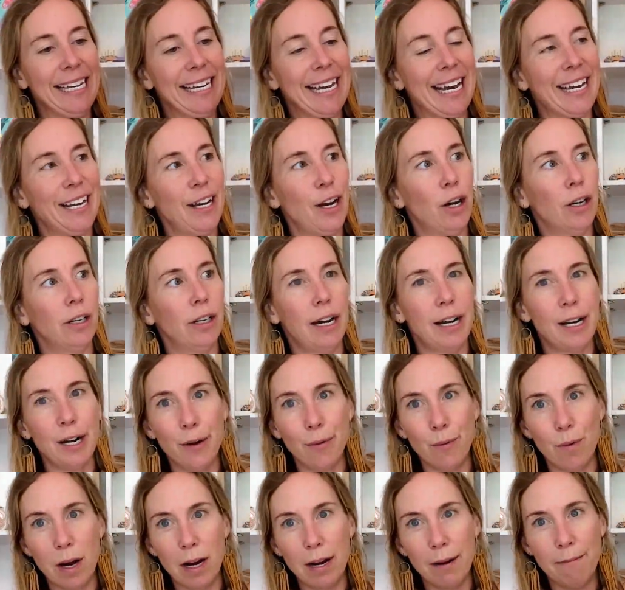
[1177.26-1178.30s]
I already
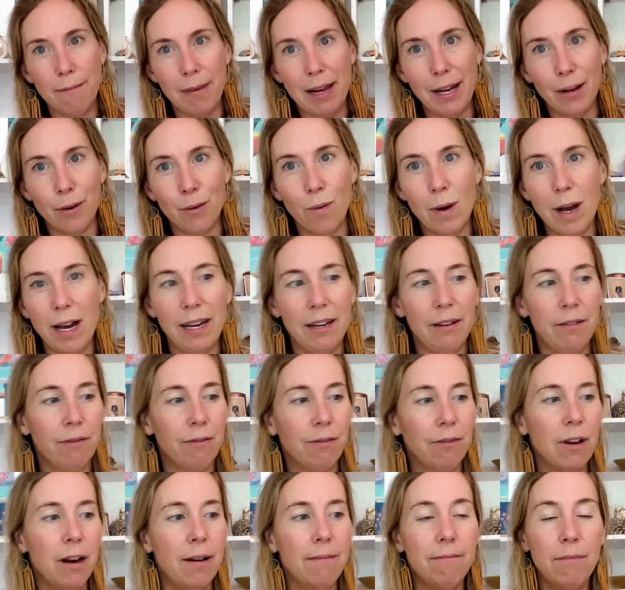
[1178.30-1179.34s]
want to make one
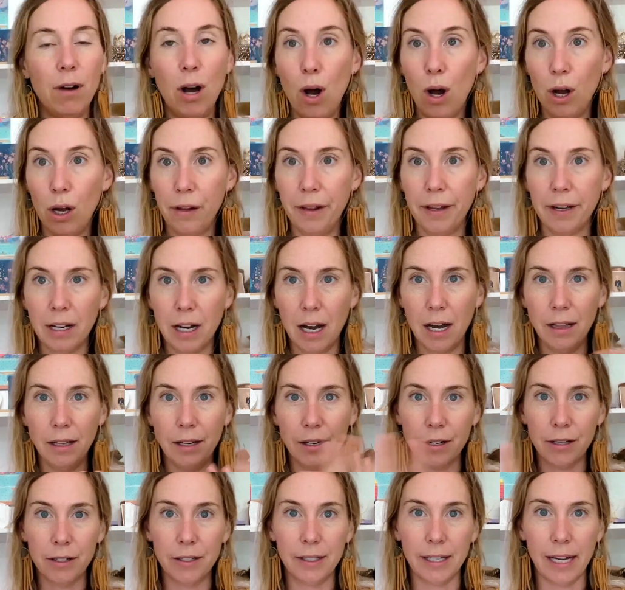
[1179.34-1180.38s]
from all the
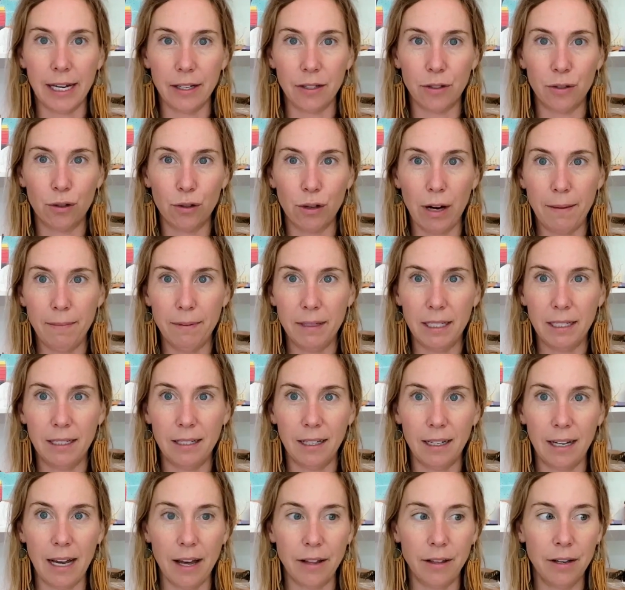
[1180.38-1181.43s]
colors like striped
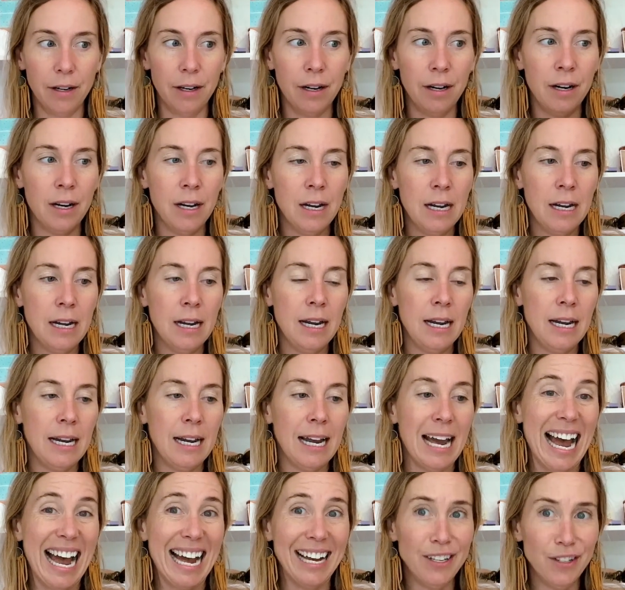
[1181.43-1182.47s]
together.
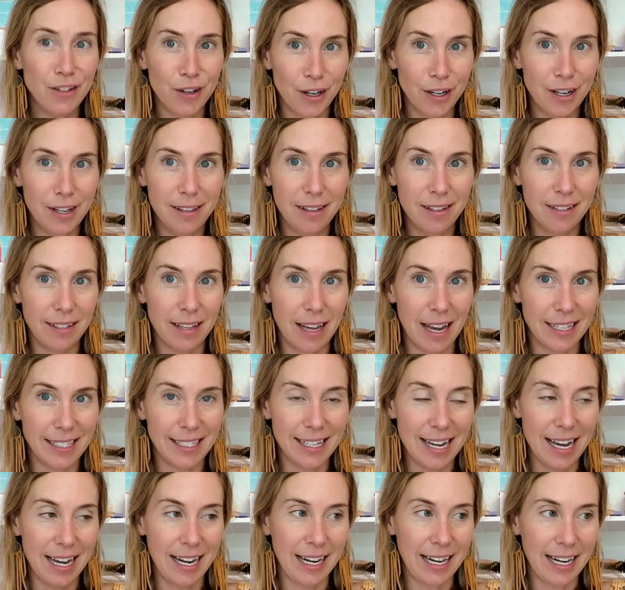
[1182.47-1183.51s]
I started this last
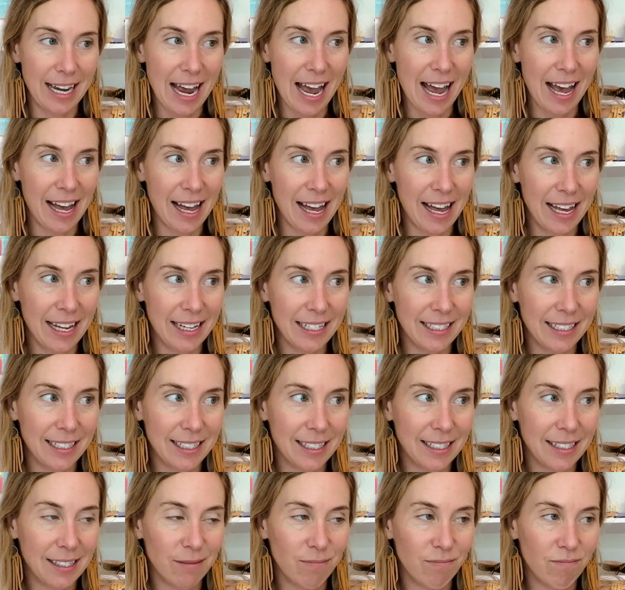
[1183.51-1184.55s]
night
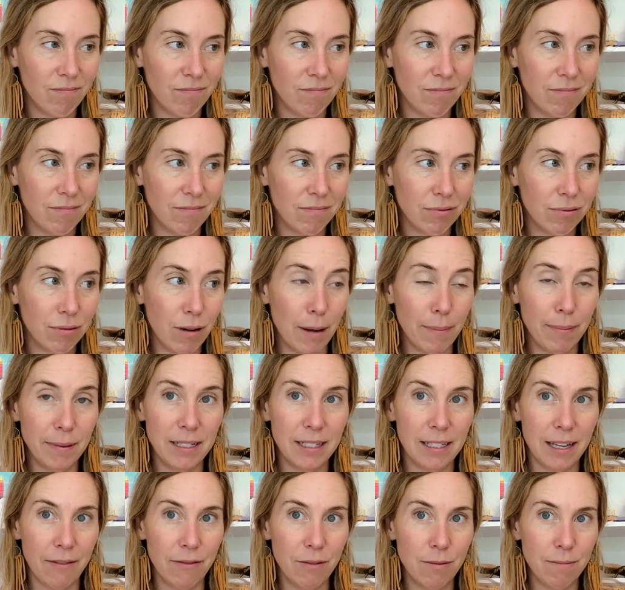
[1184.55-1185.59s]
at probably
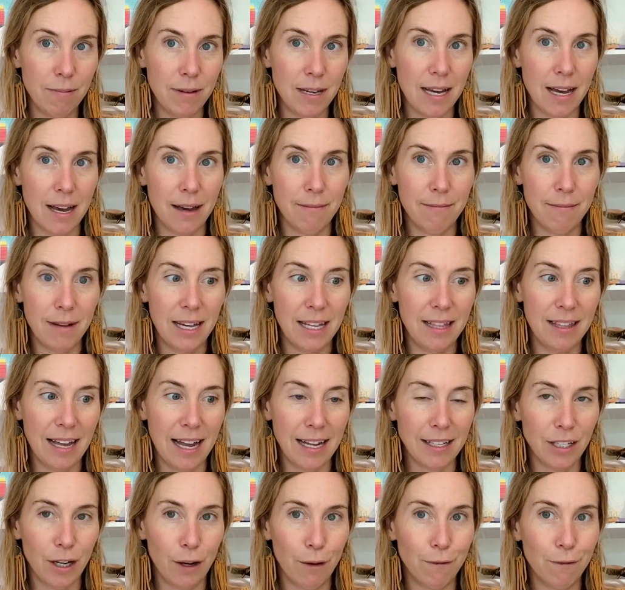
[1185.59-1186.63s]
7 p.m. and
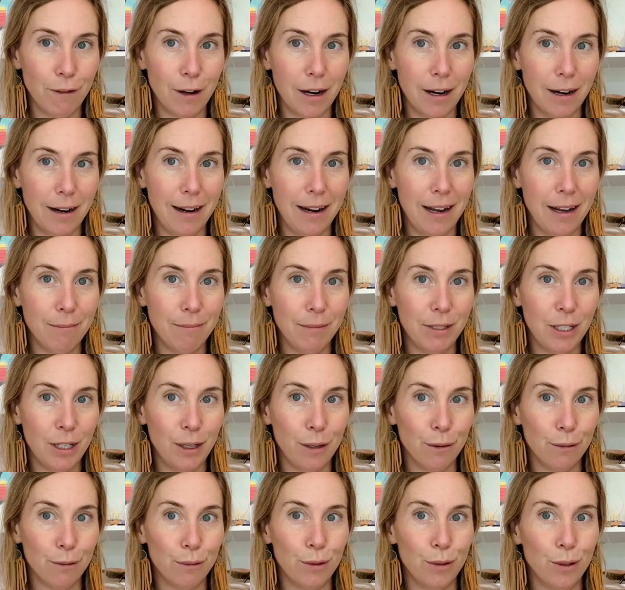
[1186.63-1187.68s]
that's how far I am
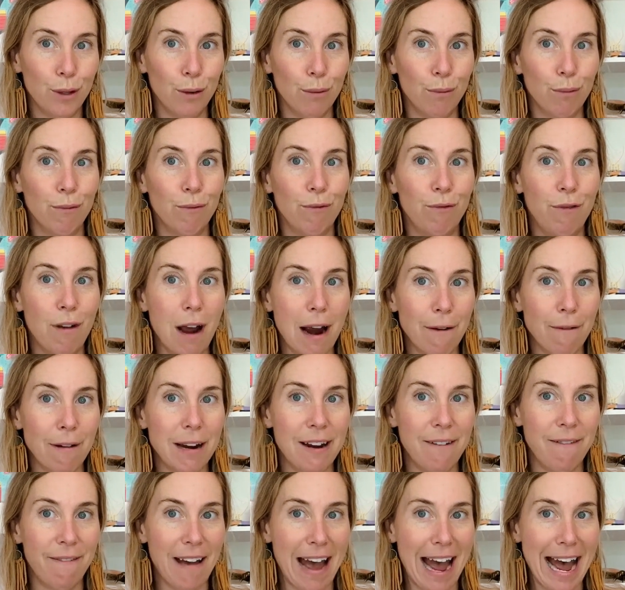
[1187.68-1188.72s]
too. So very
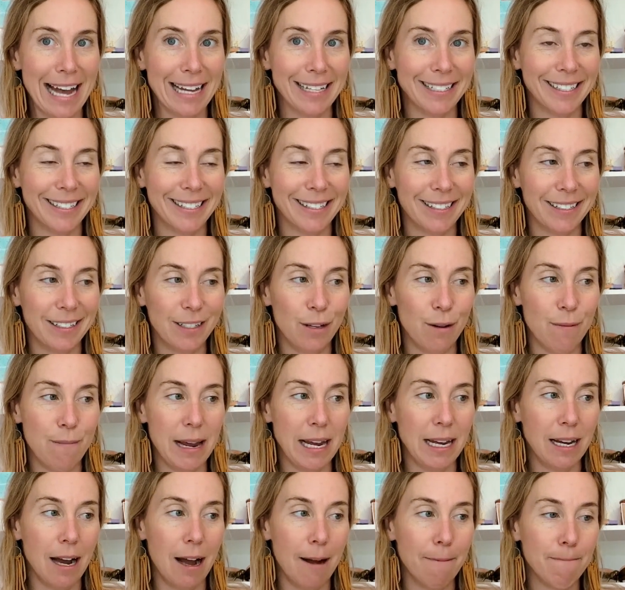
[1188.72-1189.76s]
fast to
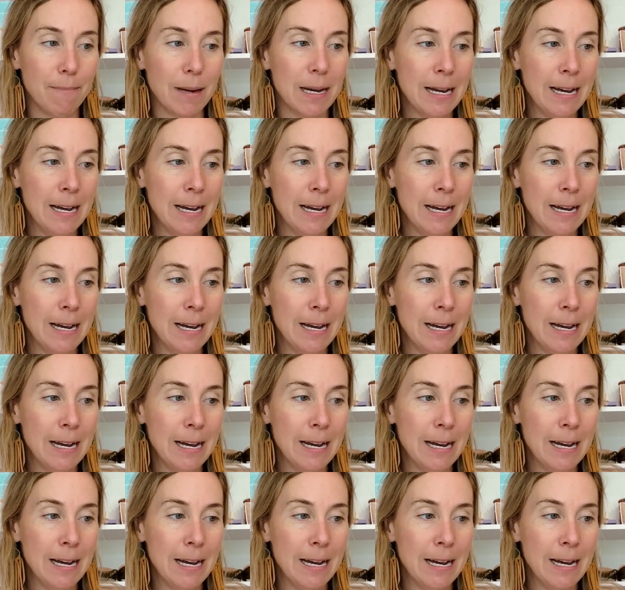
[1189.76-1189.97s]
make up.